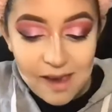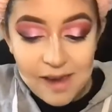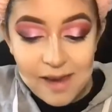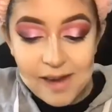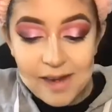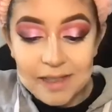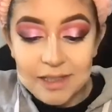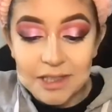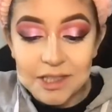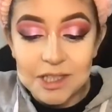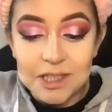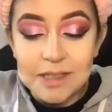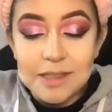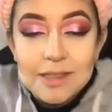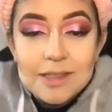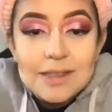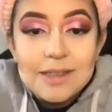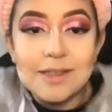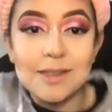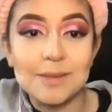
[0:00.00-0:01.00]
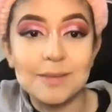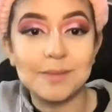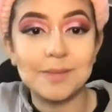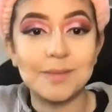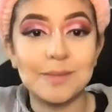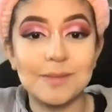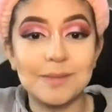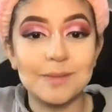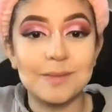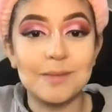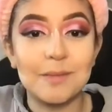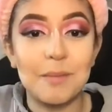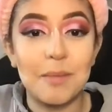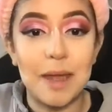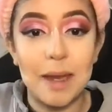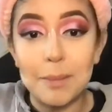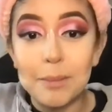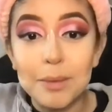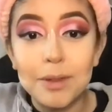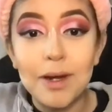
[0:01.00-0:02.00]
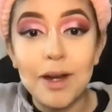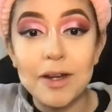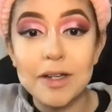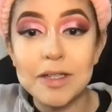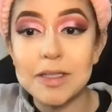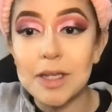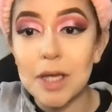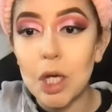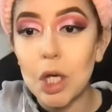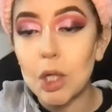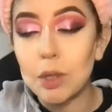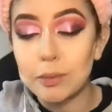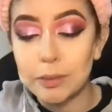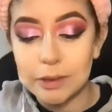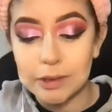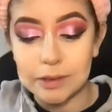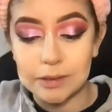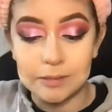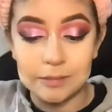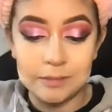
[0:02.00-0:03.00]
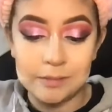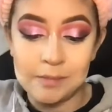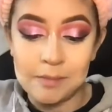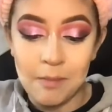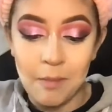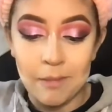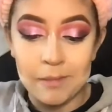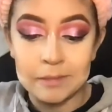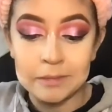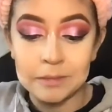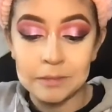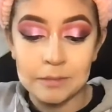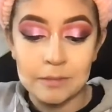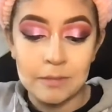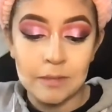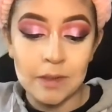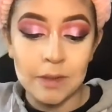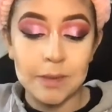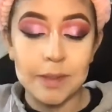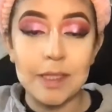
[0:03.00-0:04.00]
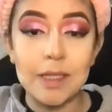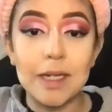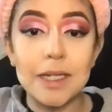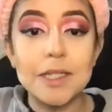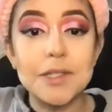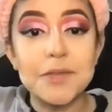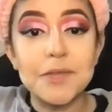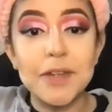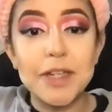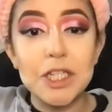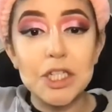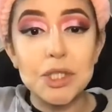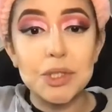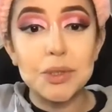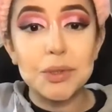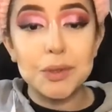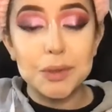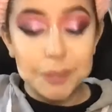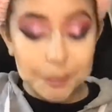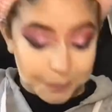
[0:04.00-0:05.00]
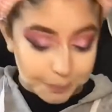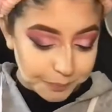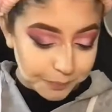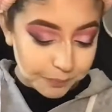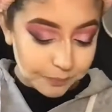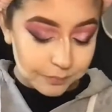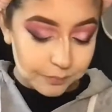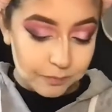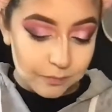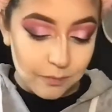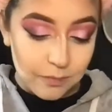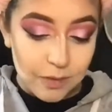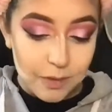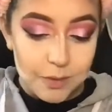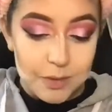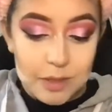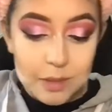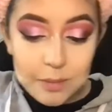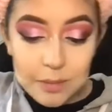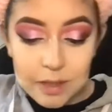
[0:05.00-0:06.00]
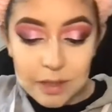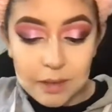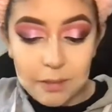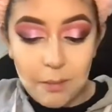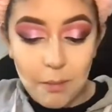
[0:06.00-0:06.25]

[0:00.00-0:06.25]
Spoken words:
and just pamper ourselves, the nice facial or something.